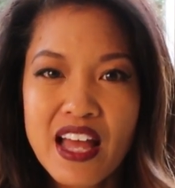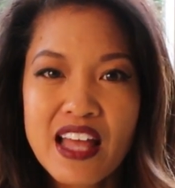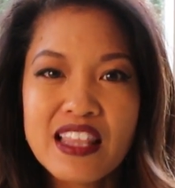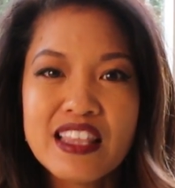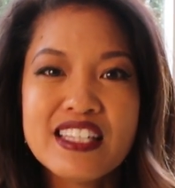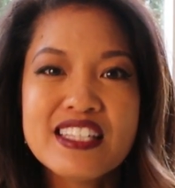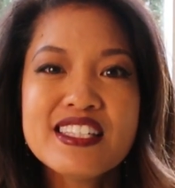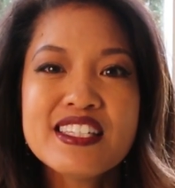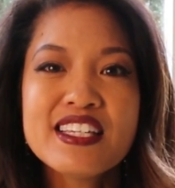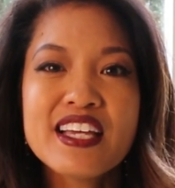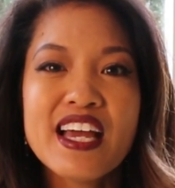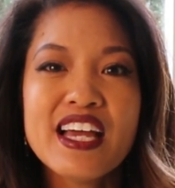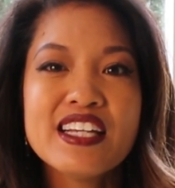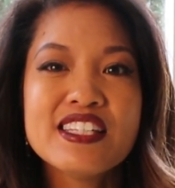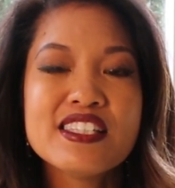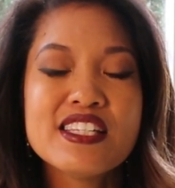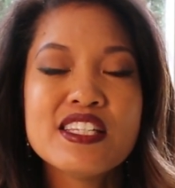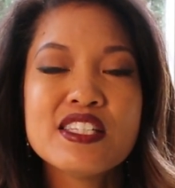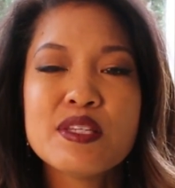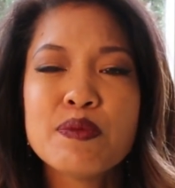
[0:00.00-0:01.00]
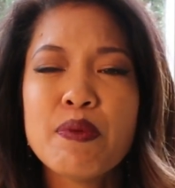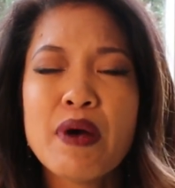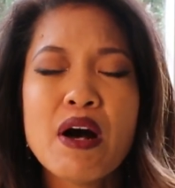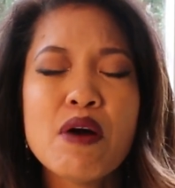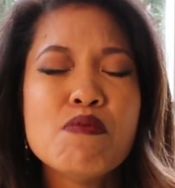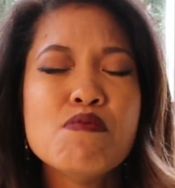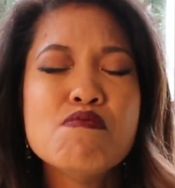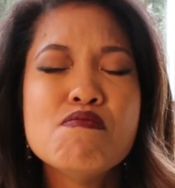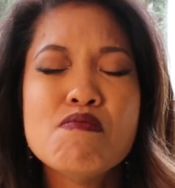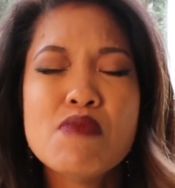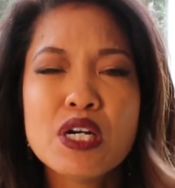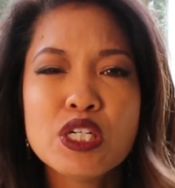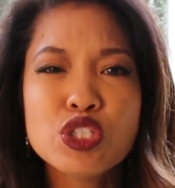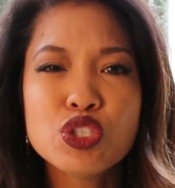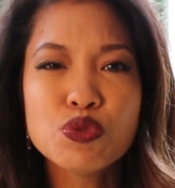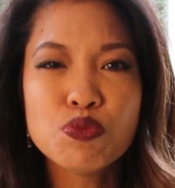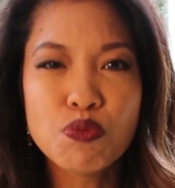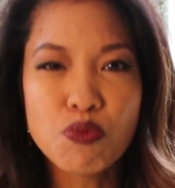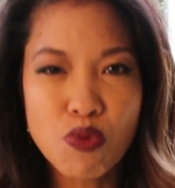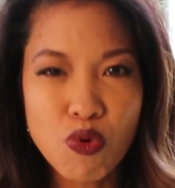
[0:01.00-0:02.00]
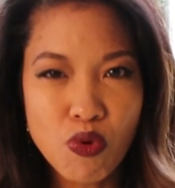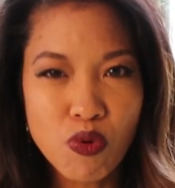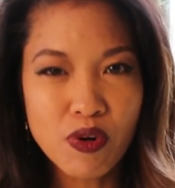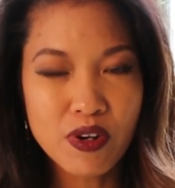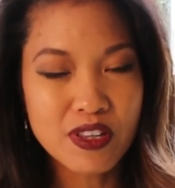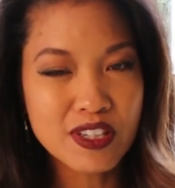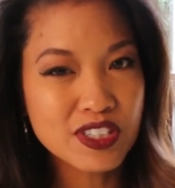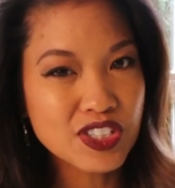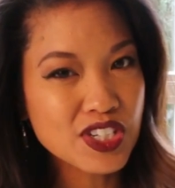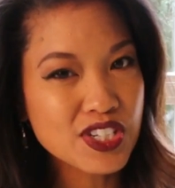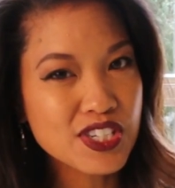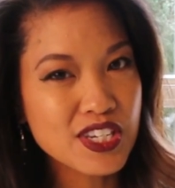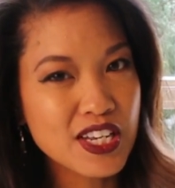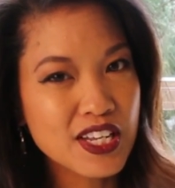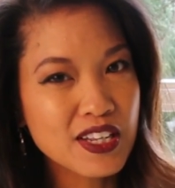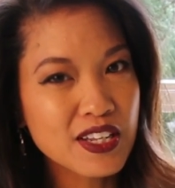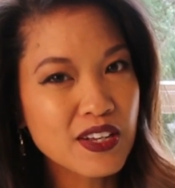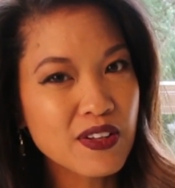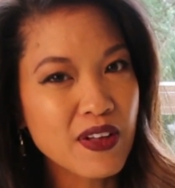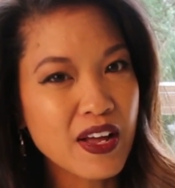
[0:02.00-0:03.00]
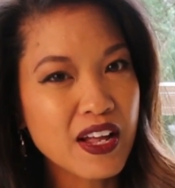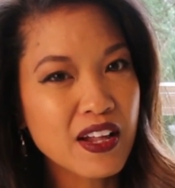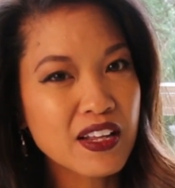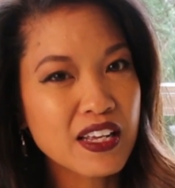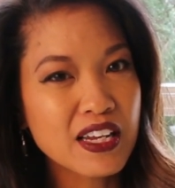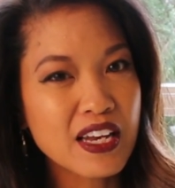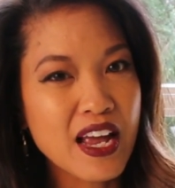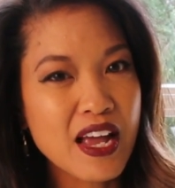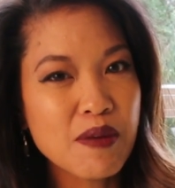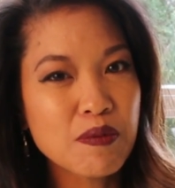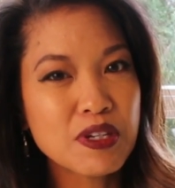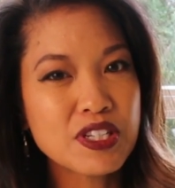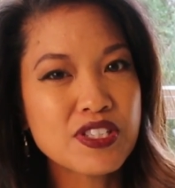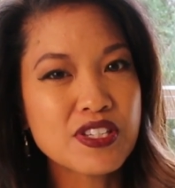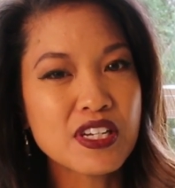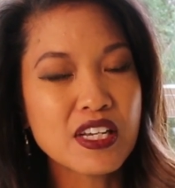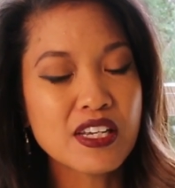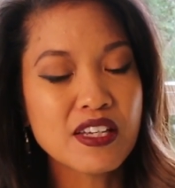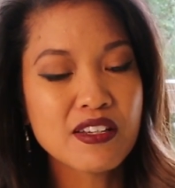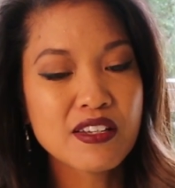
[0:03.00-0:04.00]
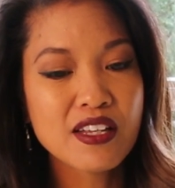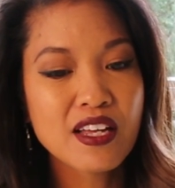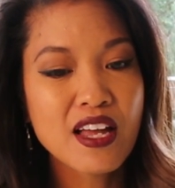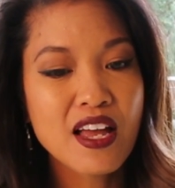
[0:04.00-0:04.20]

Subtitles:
This case is about much more than just illegal alien amnesty.